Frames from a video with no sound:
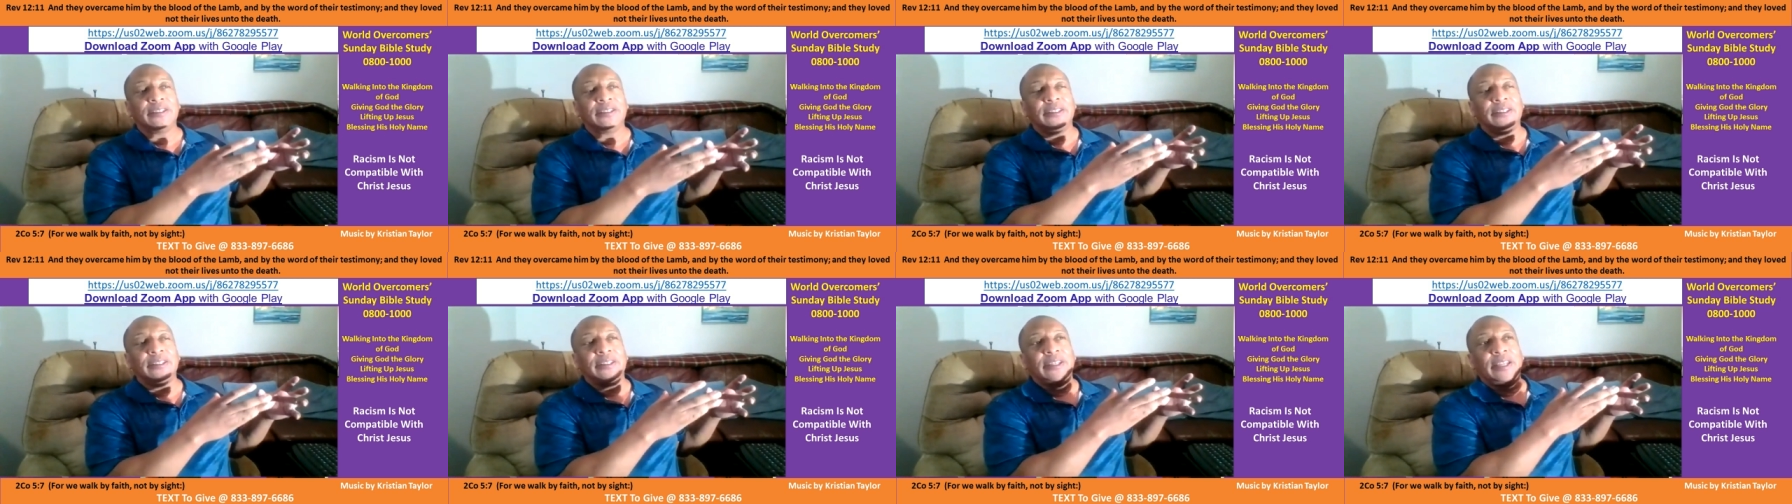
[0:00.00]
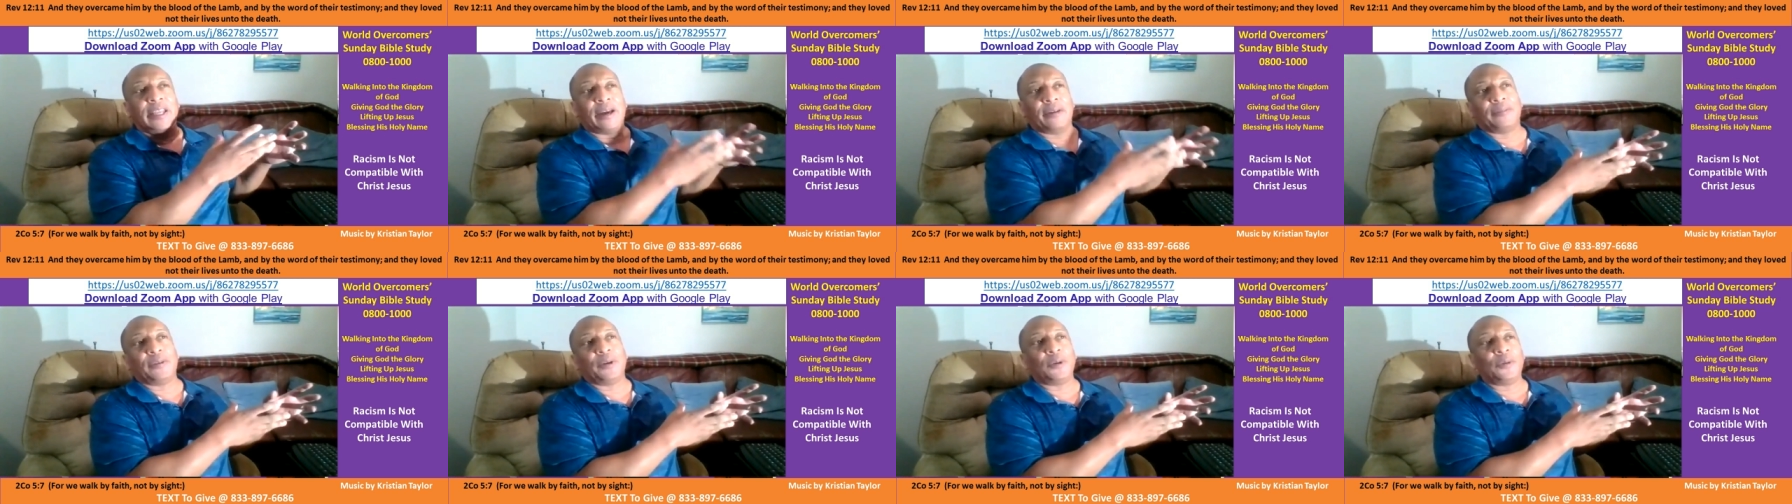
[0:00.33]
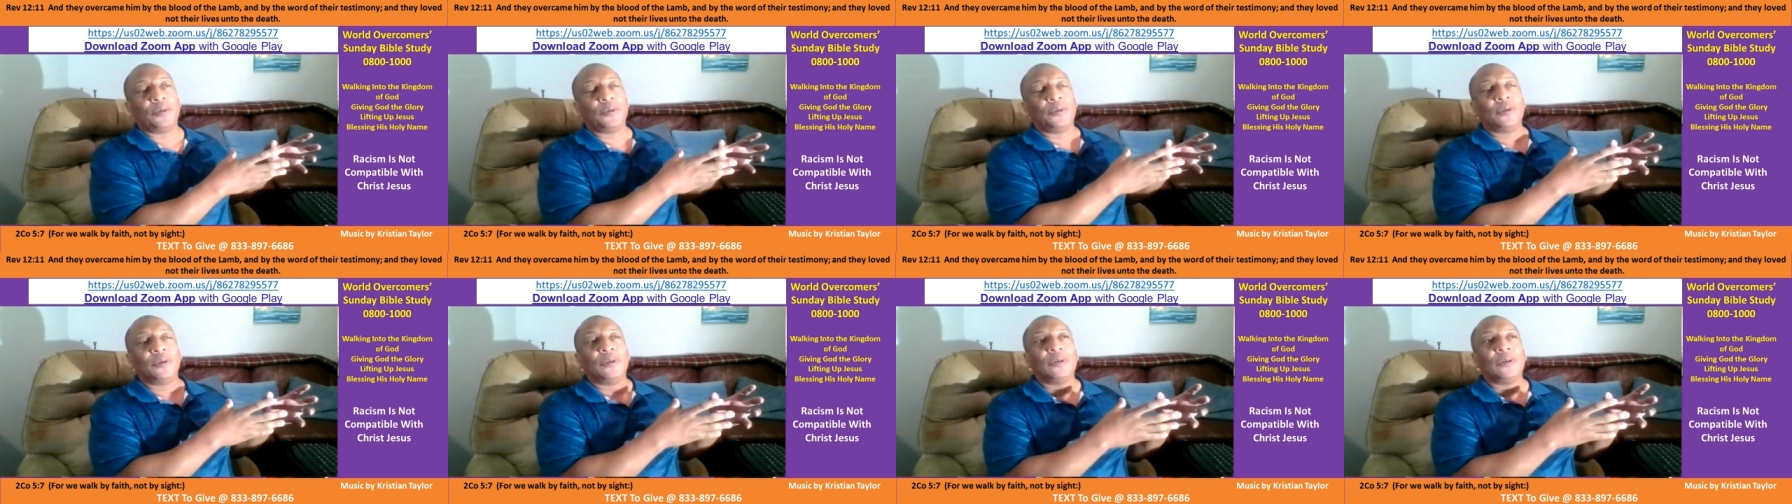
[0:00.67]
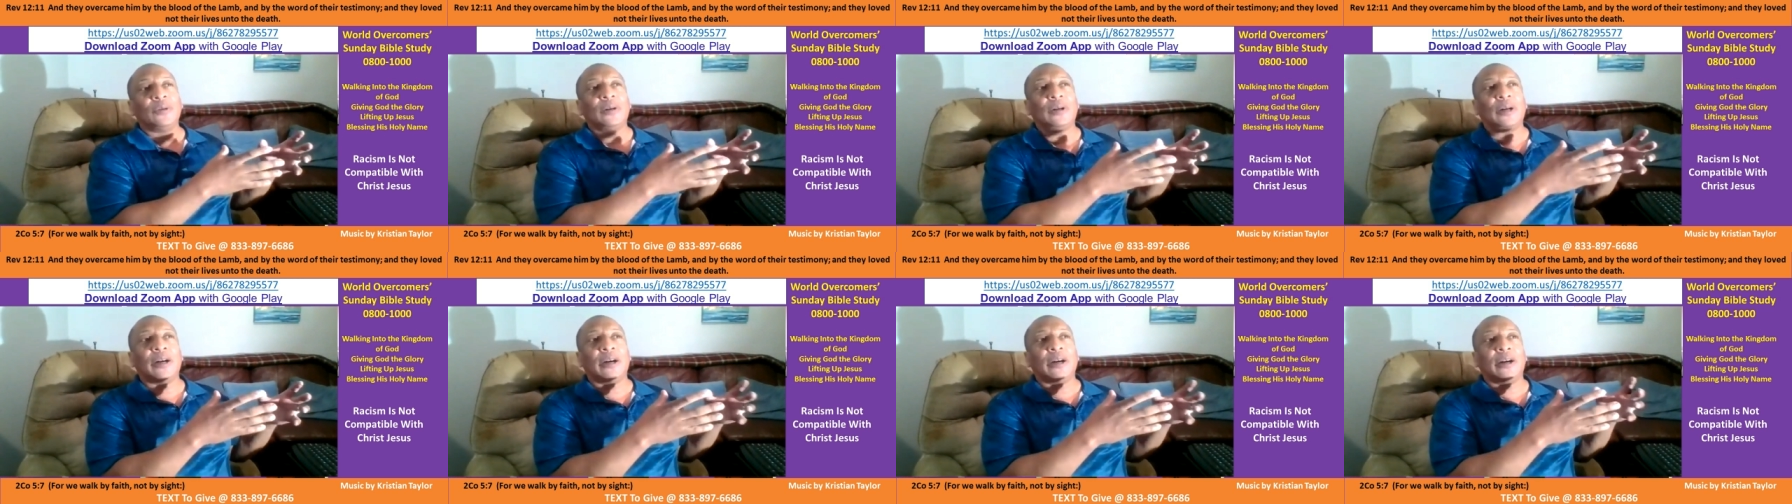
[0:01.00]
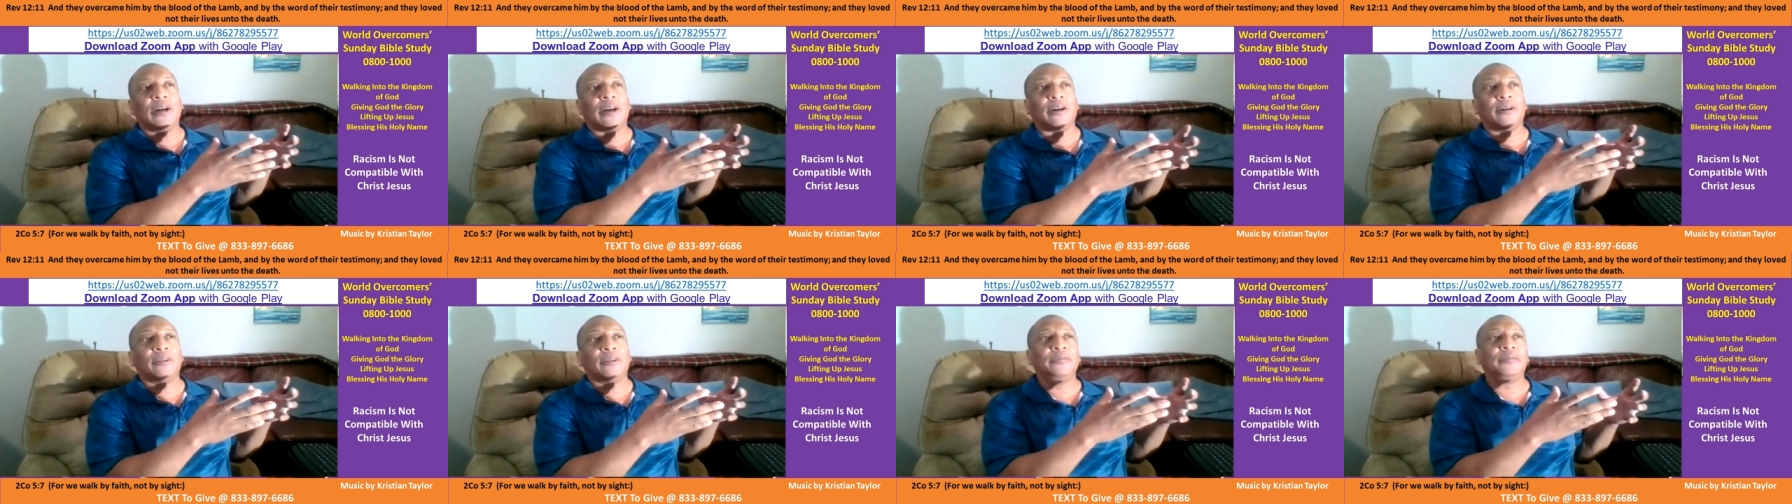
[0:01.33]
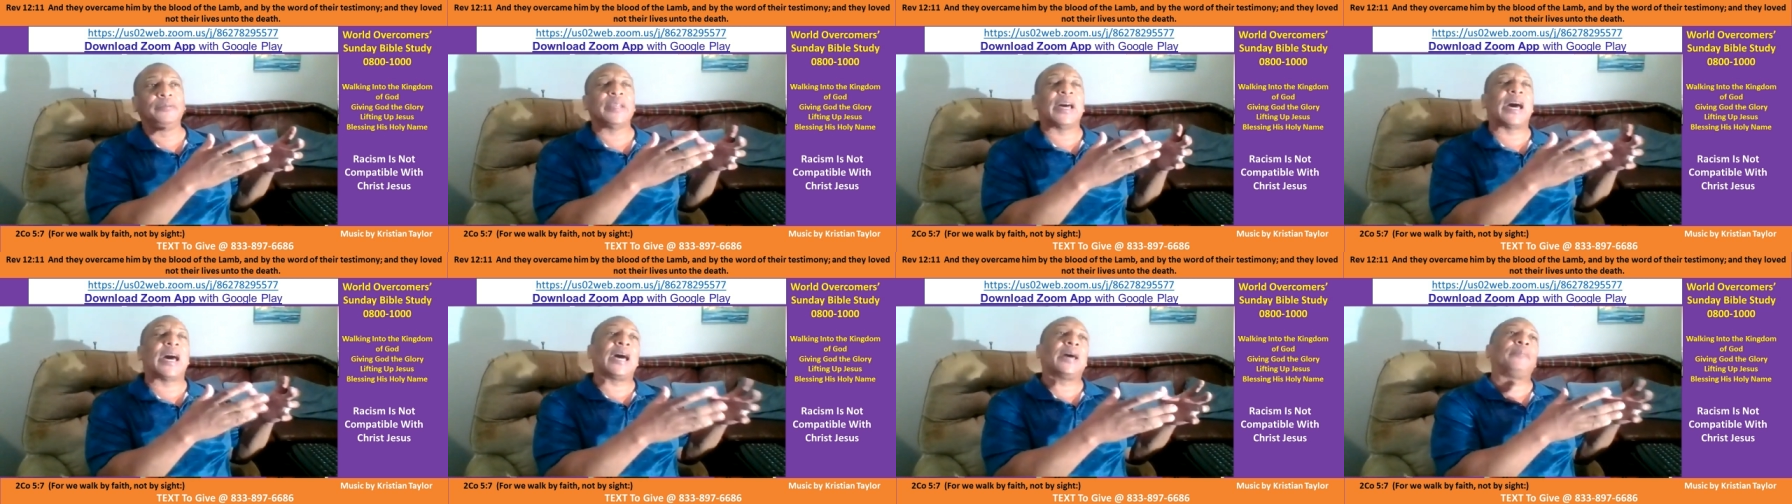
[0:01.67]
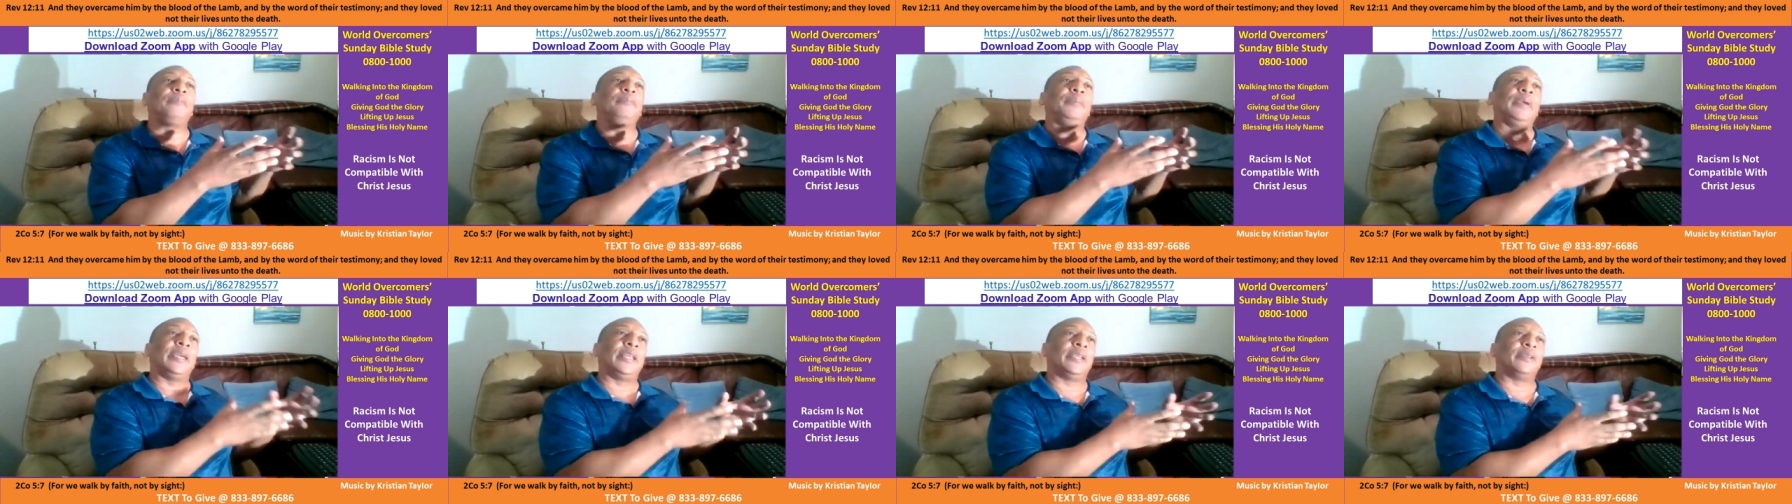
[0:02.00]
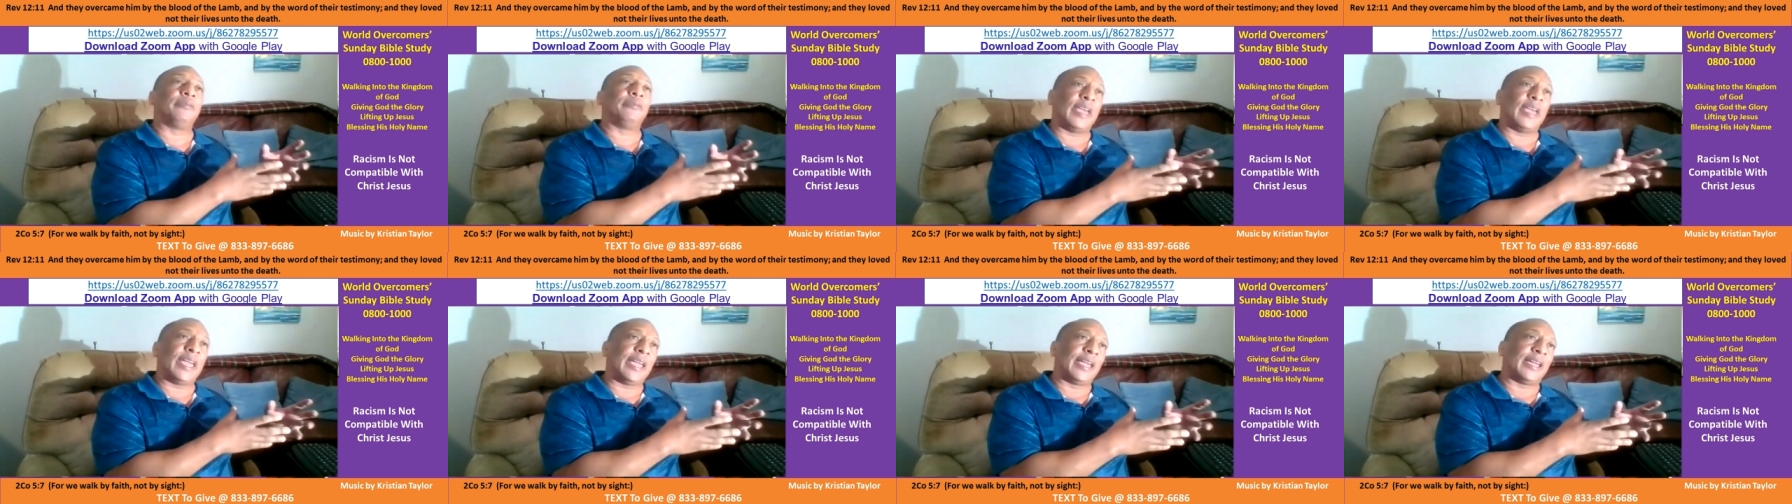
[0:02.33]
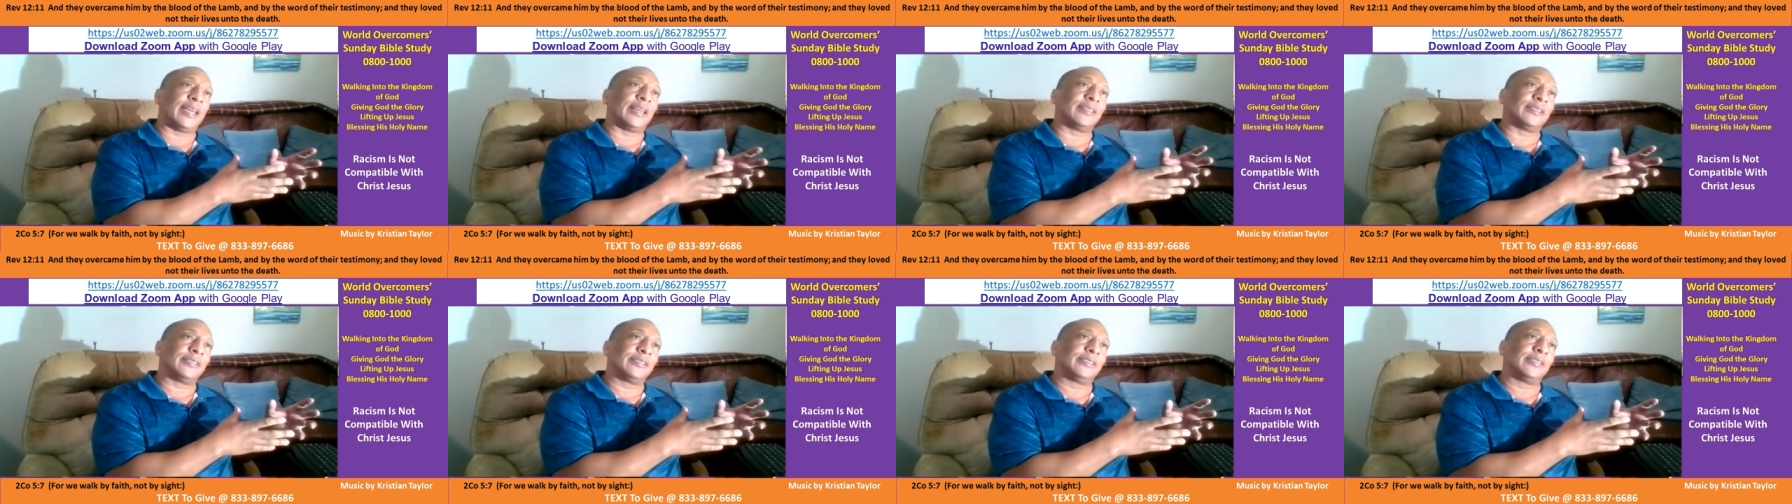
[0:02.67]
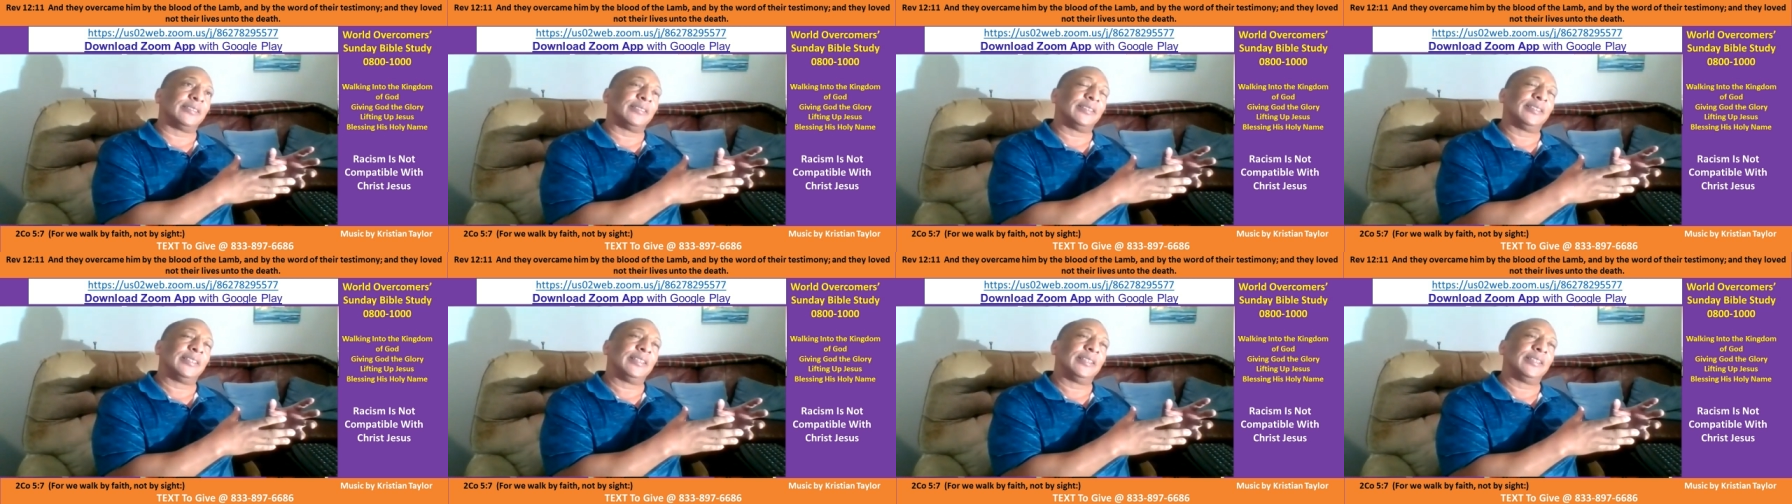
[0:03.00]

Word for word: level of not being advanced.